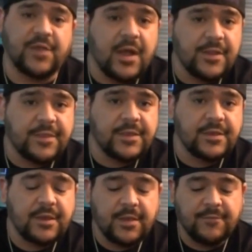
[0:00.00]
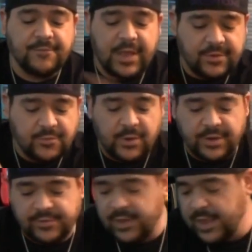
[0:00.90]
Jonathan
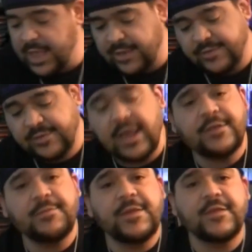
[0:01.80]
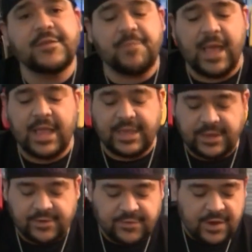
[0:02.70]
Vasquez has sent me this
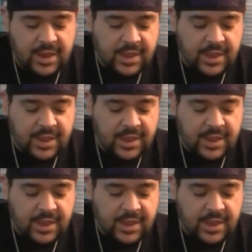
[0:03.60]
package.